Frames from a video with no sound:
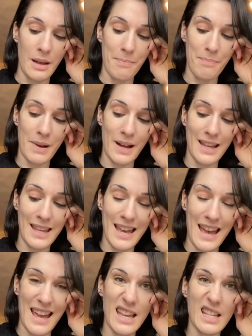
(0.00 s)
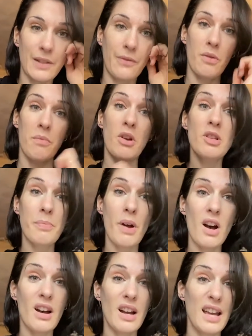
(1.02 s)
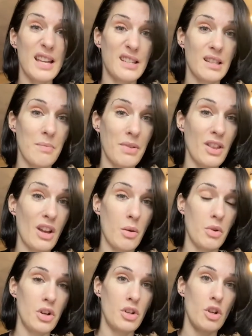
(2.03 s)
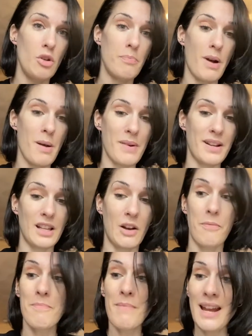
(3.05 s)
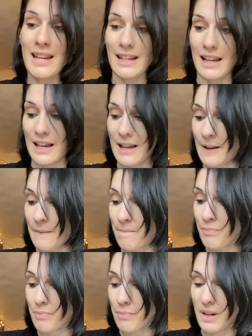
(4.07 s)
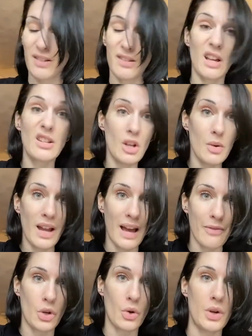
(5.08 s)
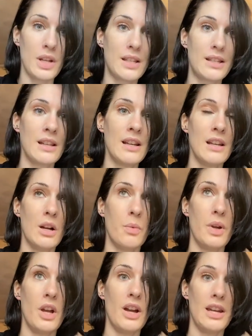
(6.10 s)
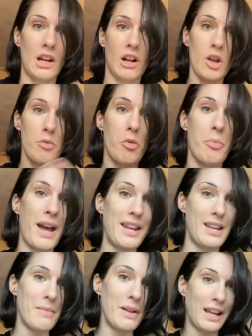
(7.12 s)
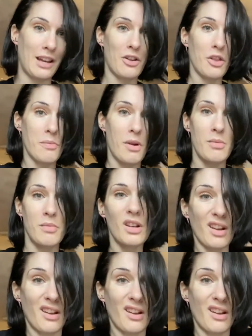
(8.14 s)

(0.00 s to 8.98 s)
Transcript: But yeah, it's, for the most part, it's something that I want to do by myself, mainly because I don't have a choice. We are in a global pandemic, and at the moment,